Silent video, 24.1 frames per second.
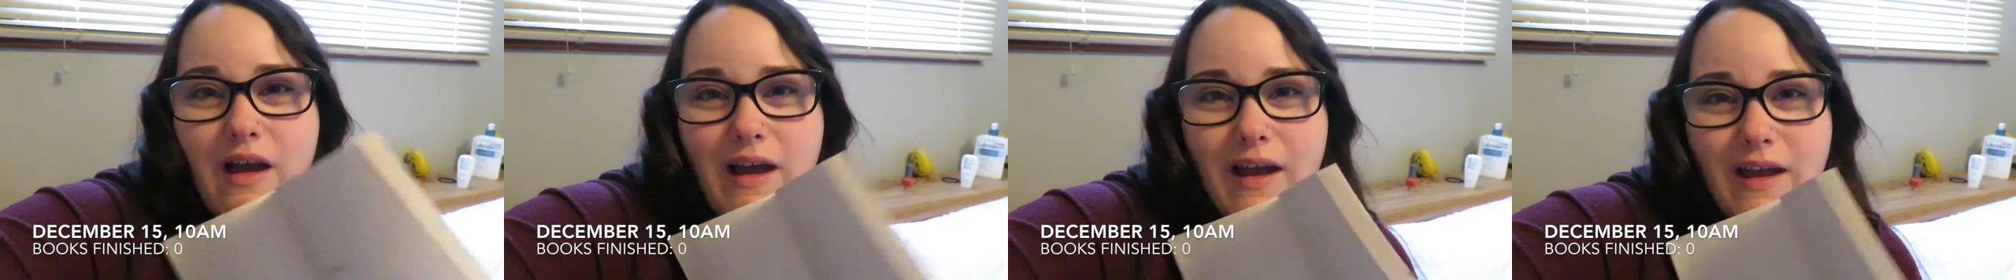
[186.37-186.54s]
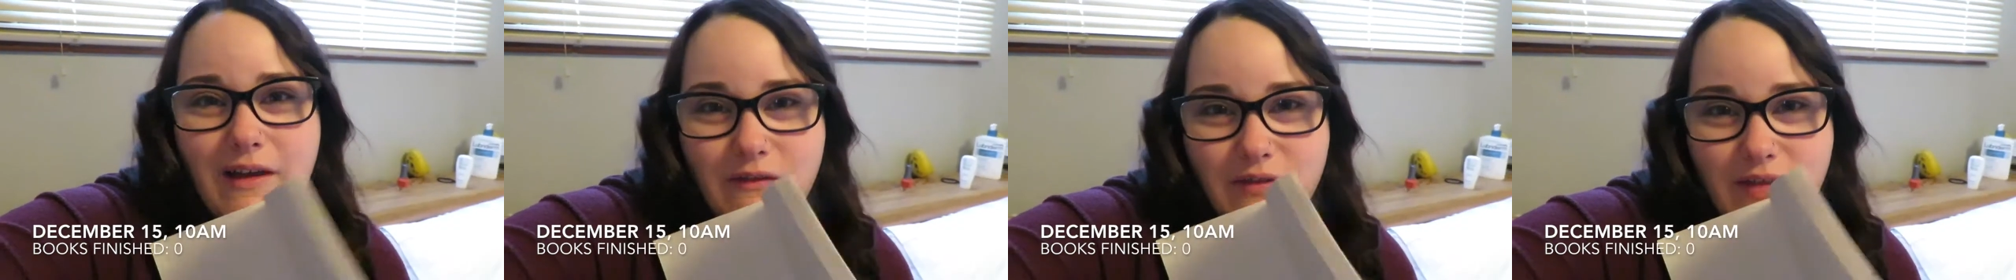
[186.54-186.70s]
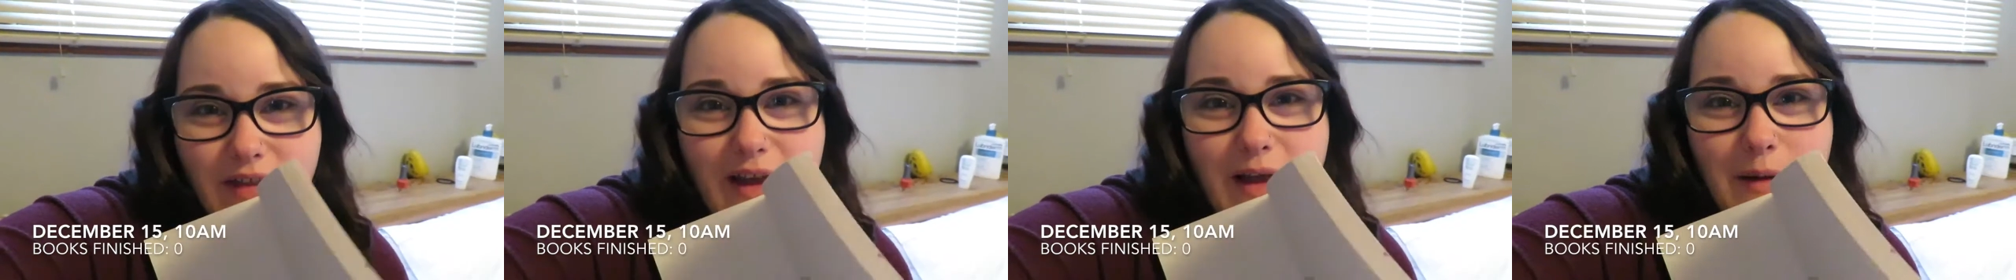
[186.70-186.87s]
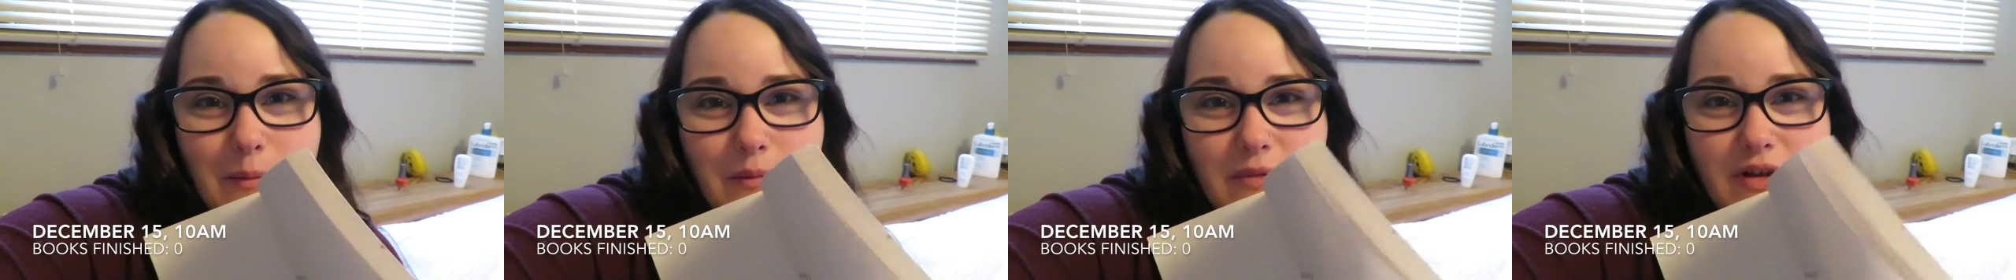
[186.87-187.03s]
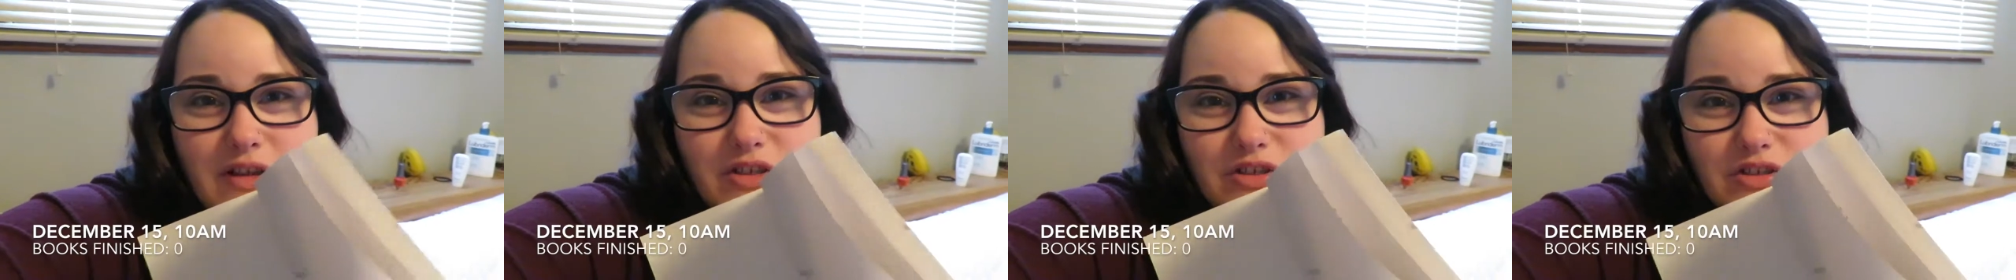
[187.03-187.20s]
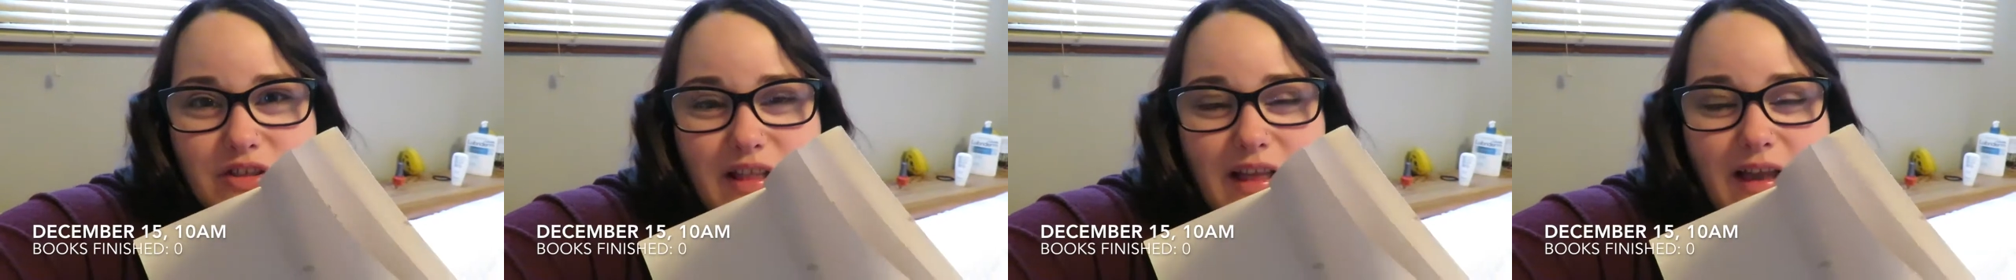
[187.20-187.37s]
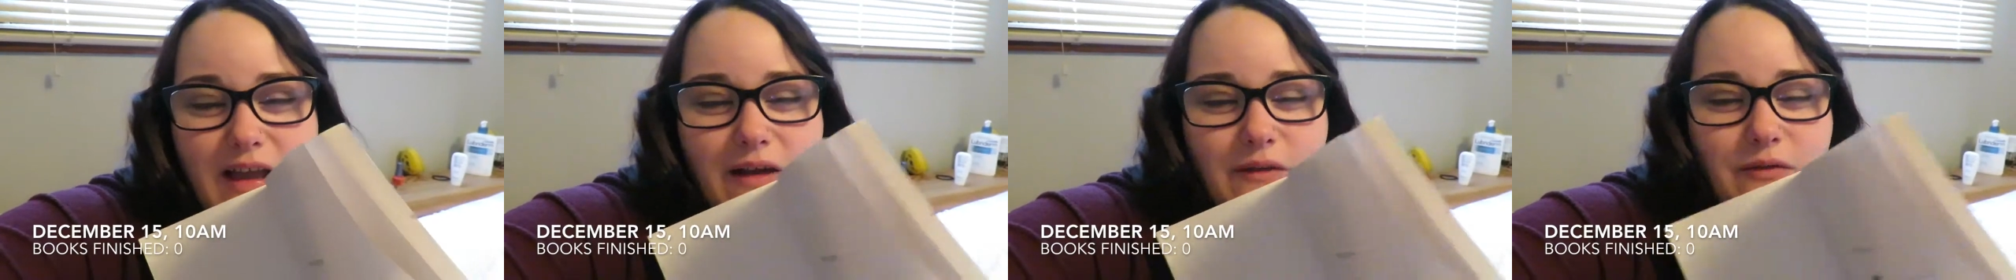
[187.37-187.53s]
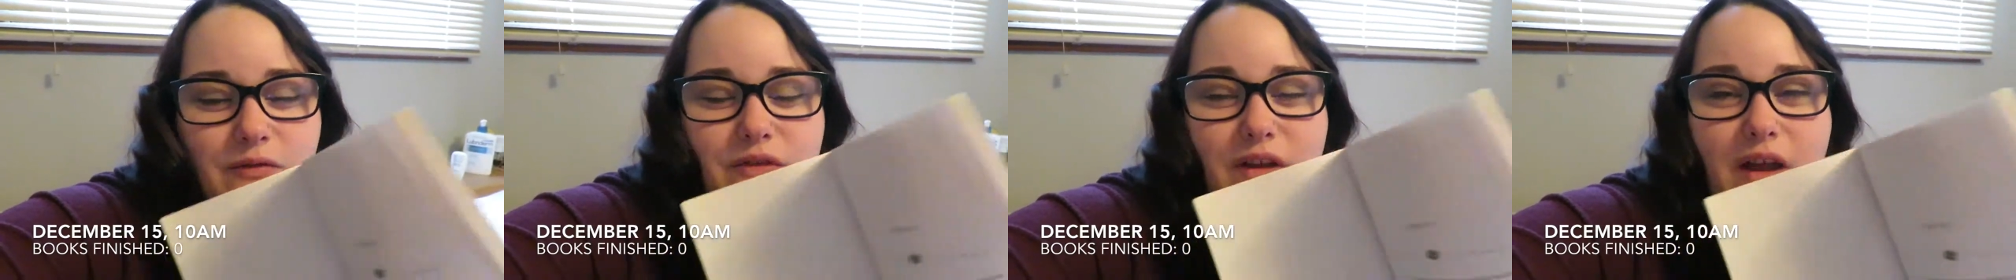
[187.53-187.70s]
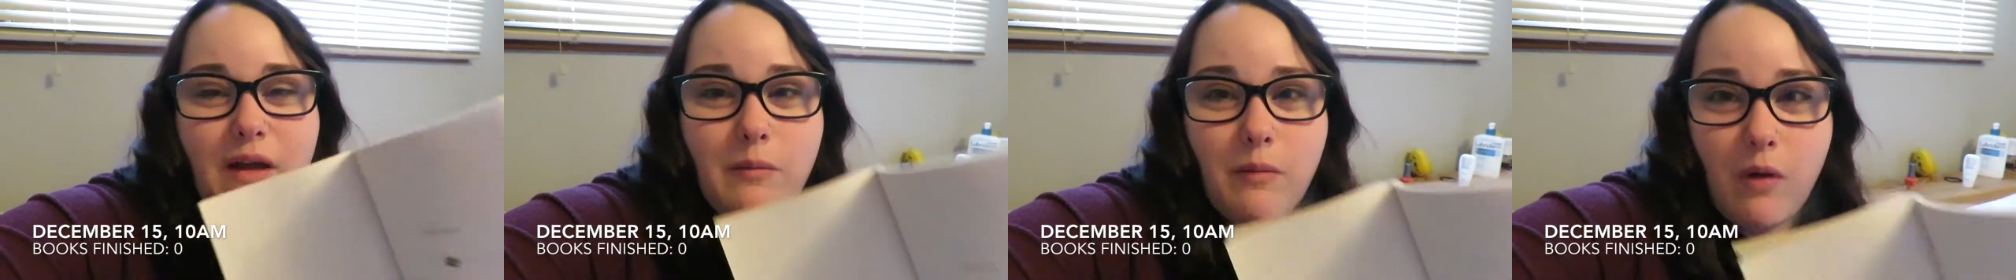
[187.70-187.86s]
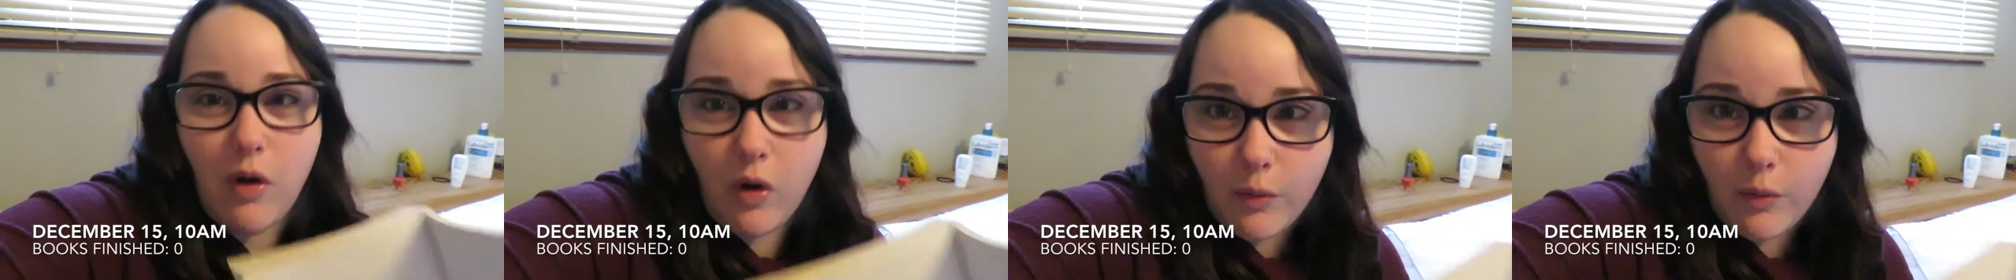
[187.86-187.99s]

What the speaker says: I have that much left. I'm